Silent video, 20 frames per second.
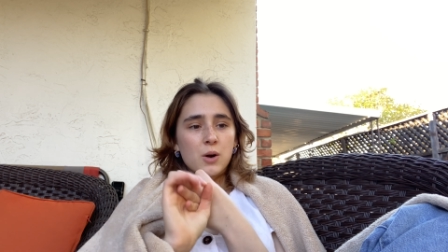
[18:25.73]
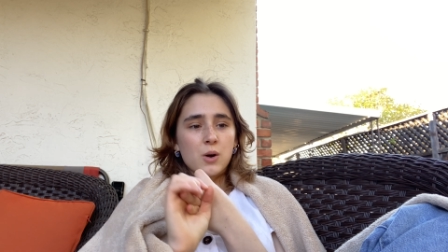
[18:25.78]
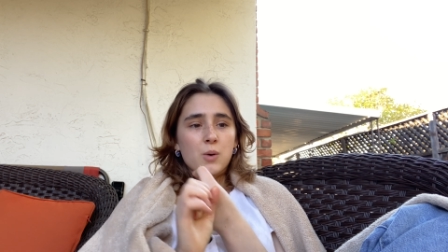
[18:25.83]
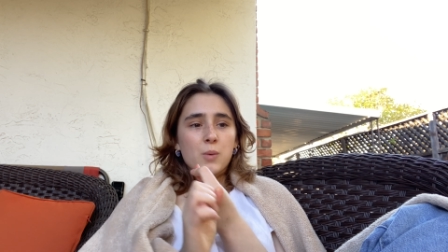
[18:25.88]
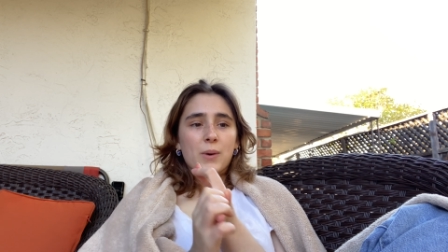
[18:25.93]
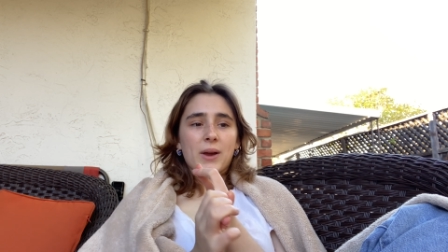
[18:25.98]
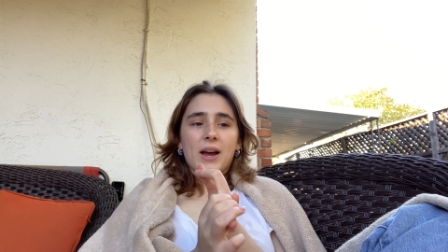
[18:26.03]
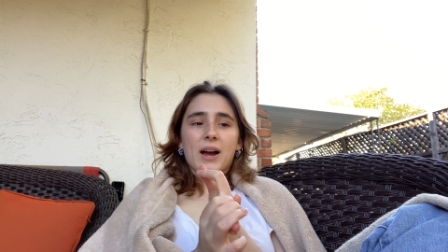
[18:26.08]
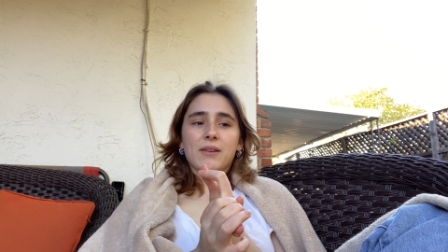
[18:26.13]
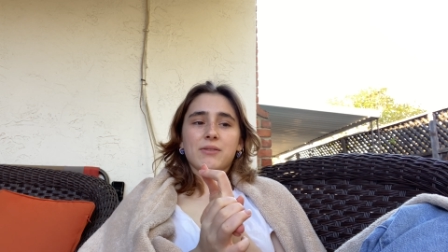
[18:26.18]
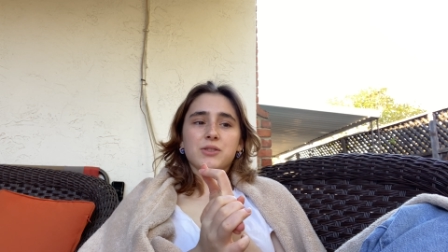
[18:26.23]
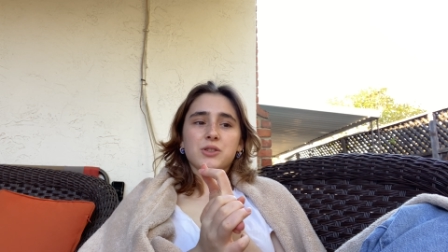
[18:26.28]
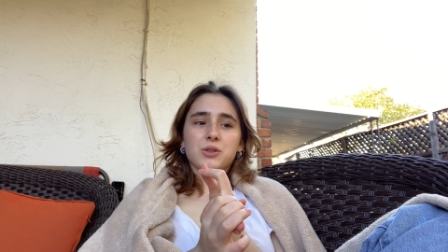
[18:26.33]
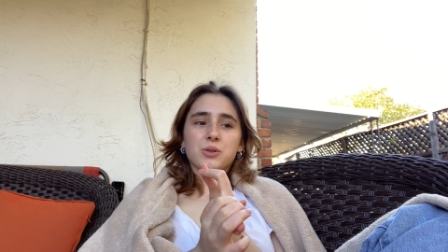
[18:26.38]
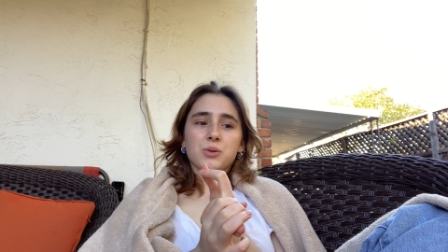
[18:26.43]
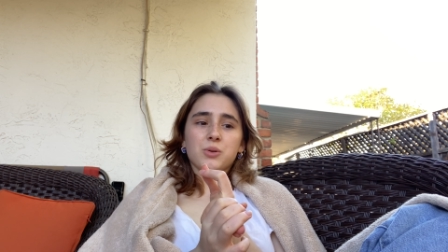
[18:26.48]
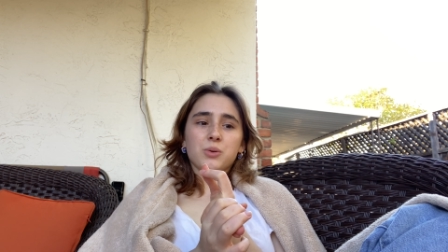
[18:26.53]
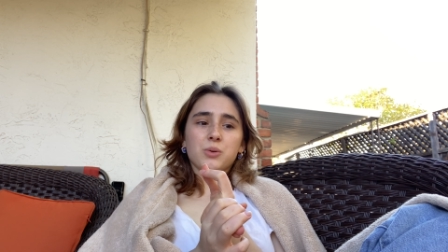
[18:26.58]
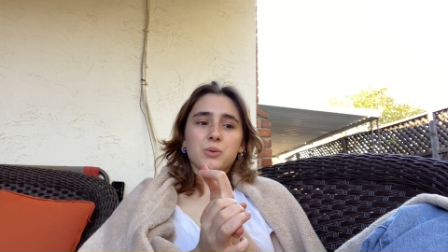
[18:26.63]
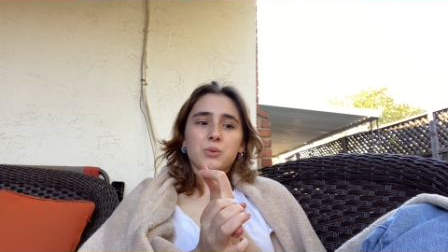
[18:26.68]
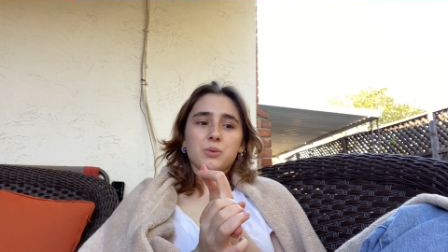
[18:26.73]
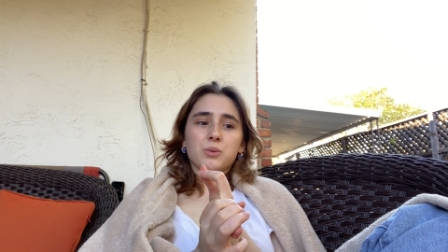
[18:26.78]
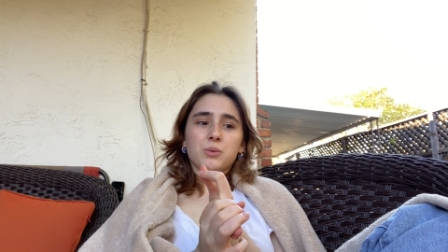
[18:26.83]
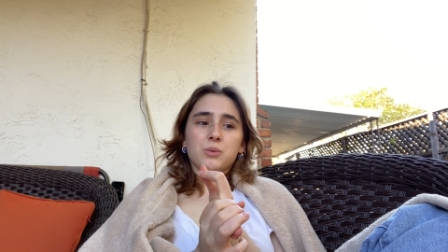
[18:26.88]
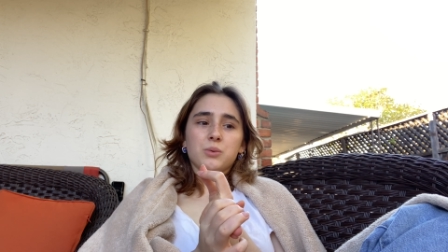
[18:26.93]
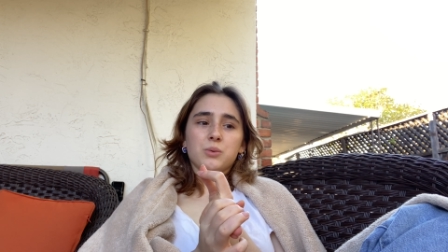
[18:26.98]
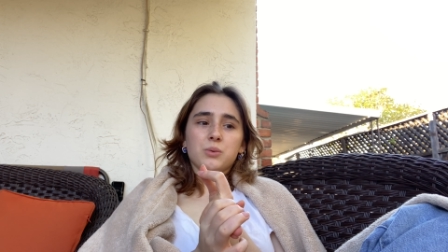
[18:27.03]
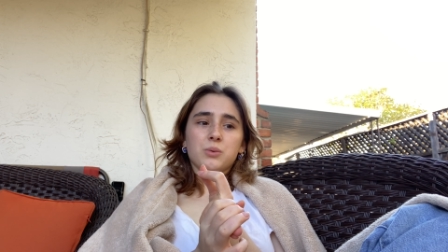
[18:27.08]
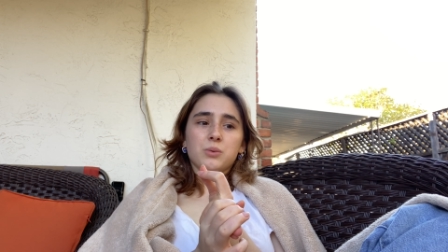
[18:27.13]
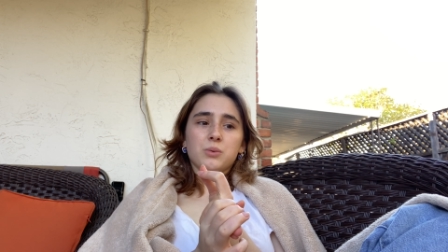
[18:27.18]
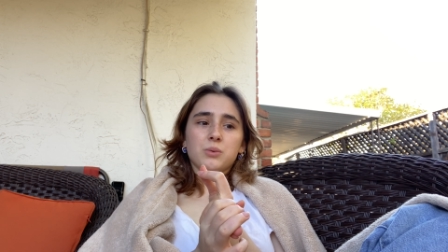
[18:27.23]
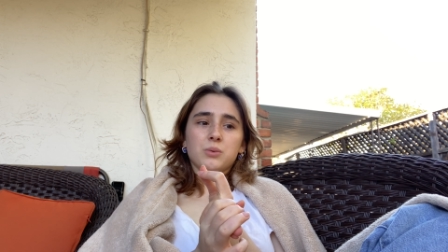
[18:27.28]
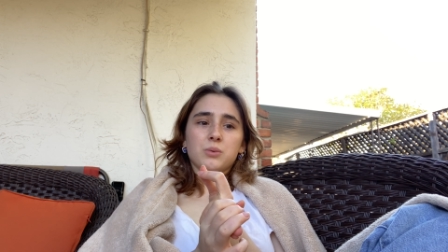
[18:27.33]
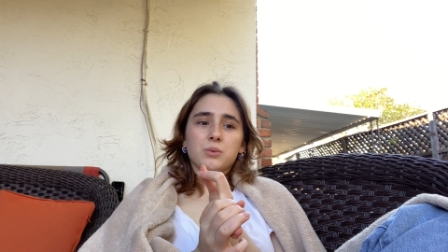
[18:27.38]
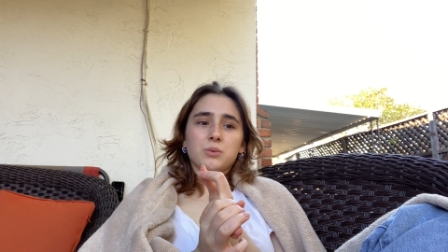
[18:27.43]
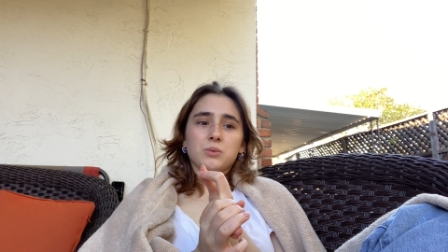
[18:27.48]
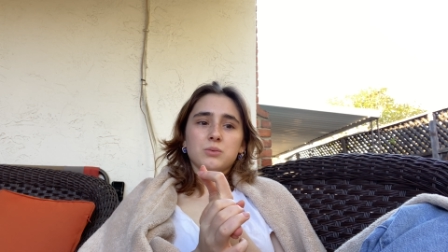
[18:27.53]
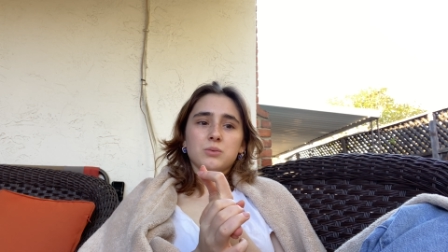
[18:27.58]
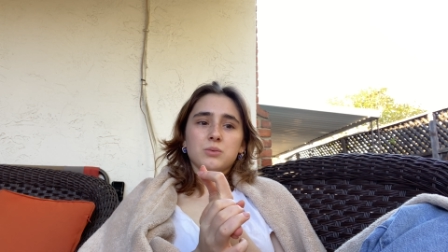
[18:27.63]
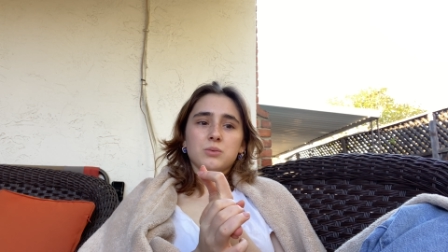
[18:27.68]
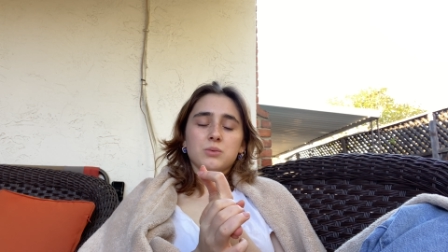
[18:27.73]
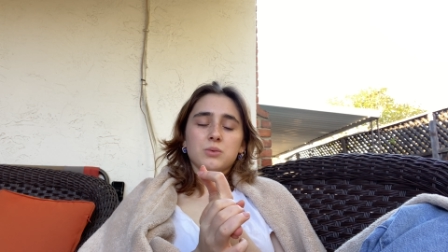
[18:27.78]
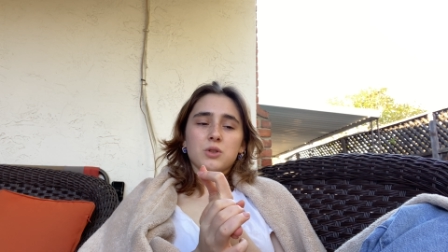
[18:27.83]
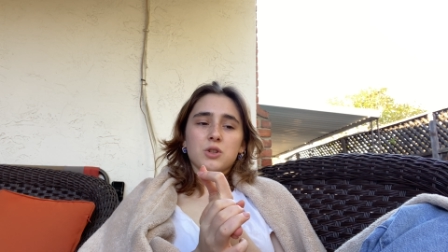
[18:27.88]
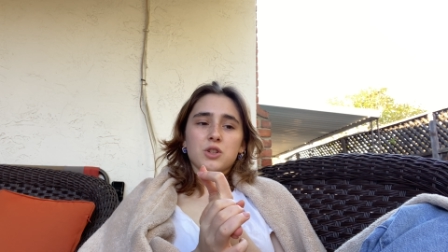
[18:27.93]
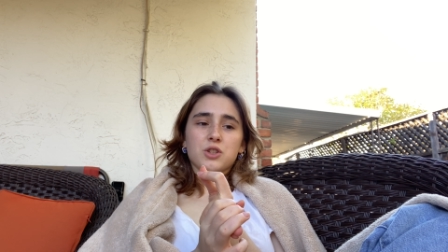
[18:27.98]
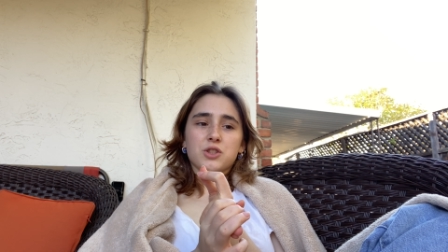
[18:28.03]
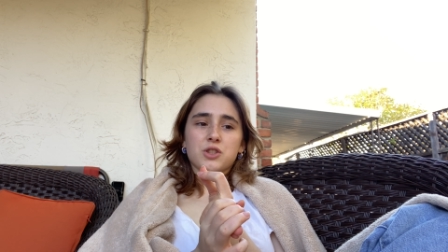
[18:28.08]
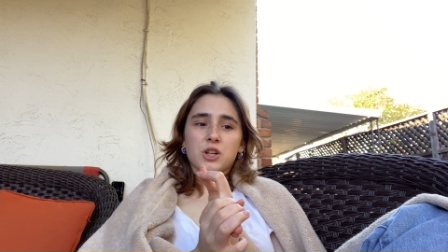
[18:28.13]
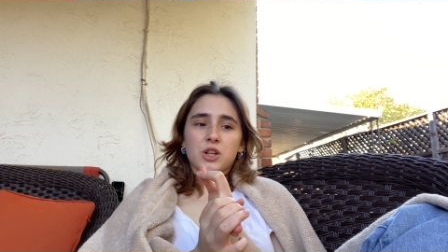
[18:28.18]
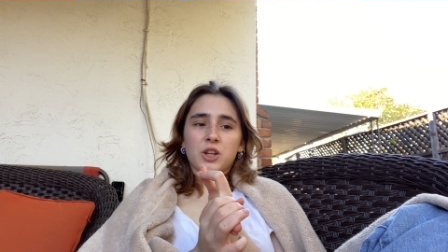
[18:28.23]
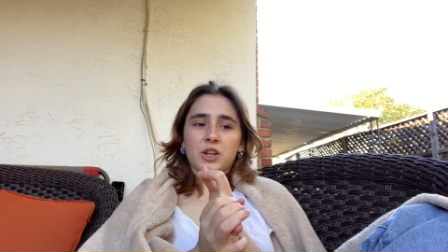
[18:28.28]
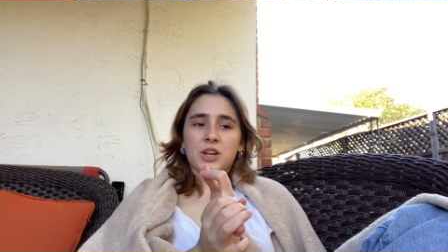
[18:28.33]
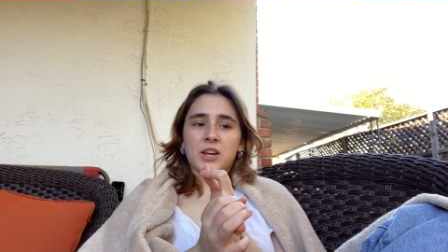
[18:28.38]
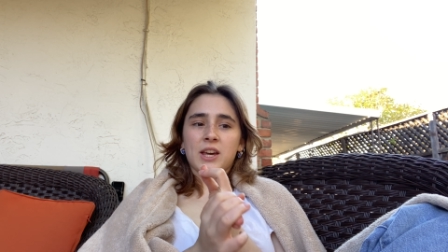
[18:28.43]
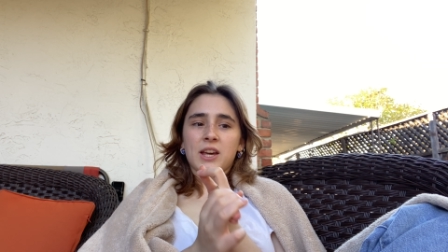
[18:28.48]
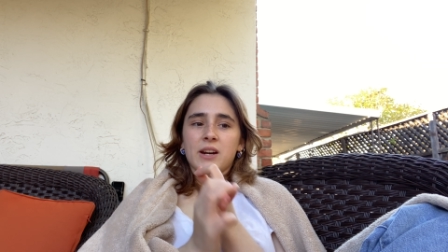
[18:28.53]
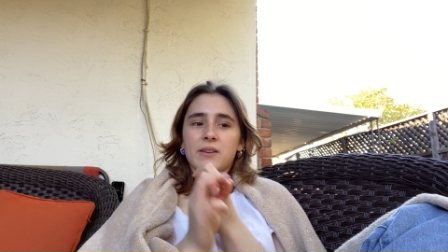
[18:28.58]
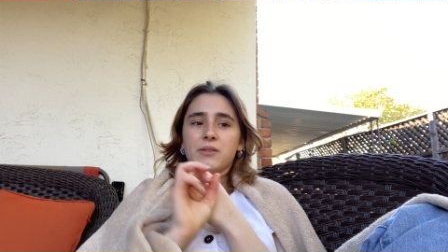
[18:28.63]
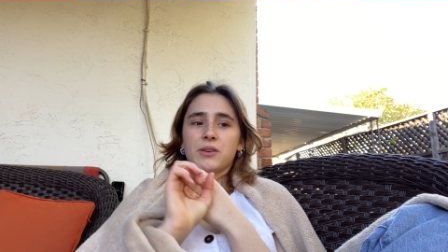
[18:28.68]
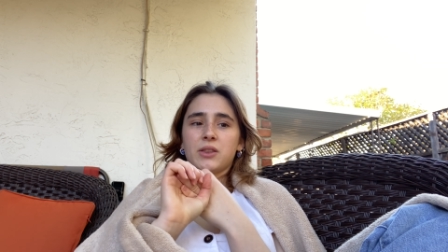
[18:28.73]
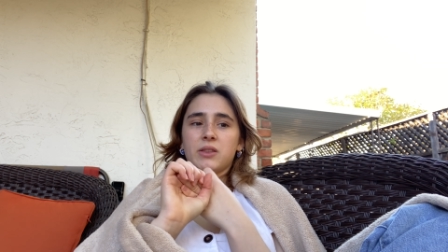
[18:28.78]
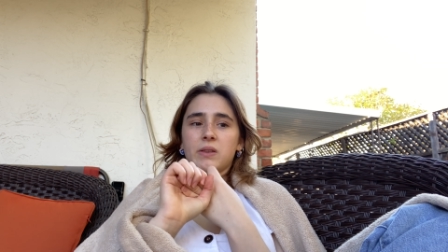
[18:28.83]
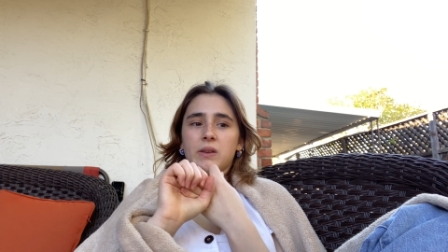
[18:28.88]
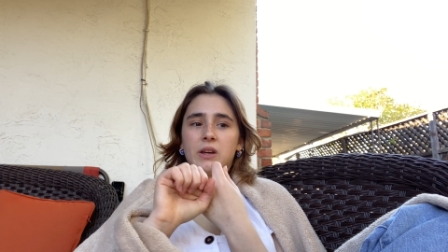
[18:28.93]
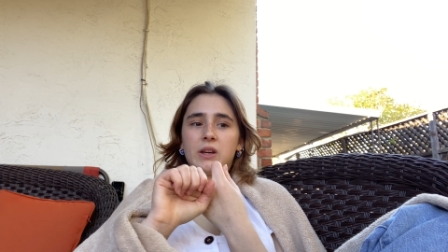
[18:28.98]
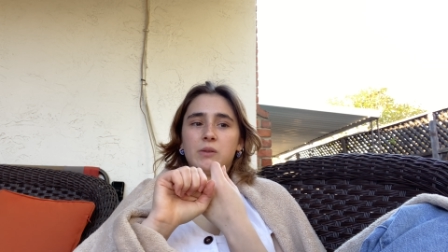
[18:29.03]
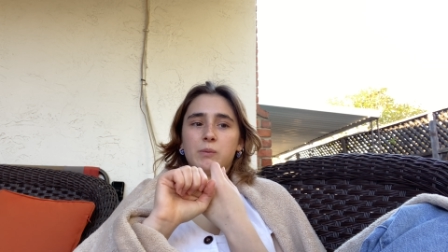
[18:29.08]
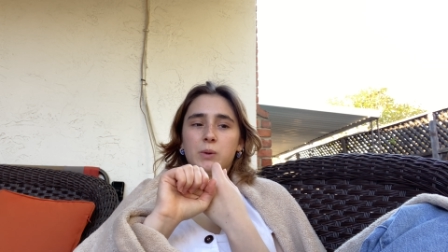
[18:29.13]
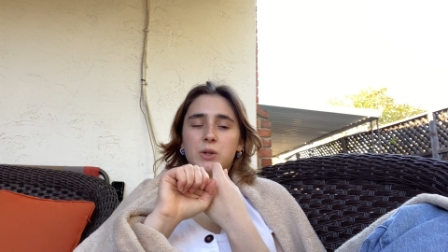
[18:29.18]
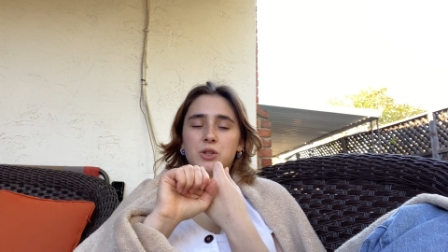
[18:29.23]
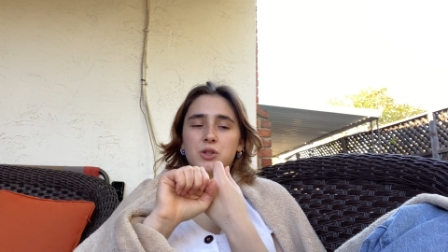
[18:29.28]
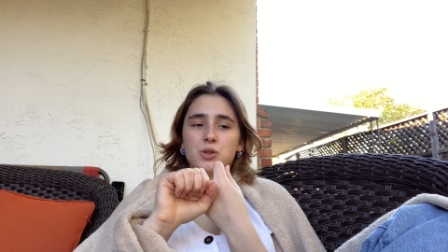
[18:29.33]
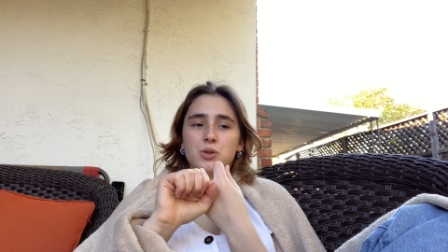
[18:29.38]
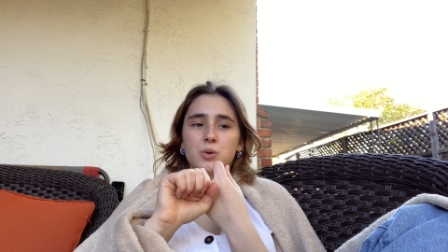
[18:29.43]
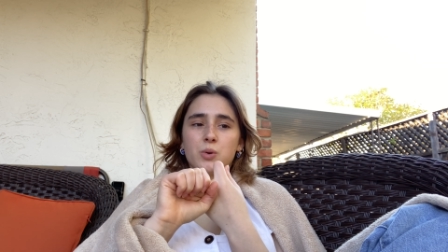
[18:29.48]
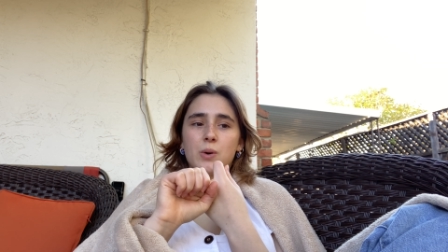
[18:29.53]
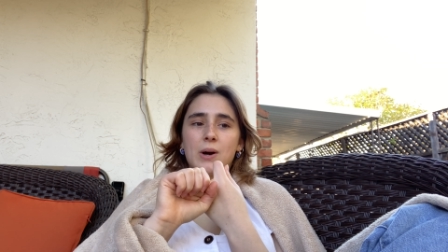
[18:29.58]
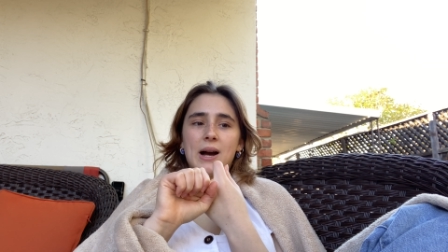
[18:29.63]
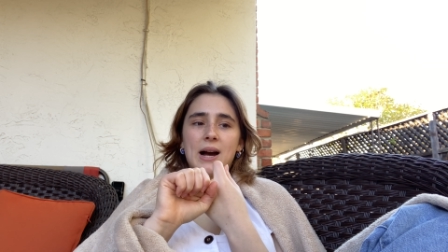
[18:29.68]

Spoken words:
We have to start looking at everything we do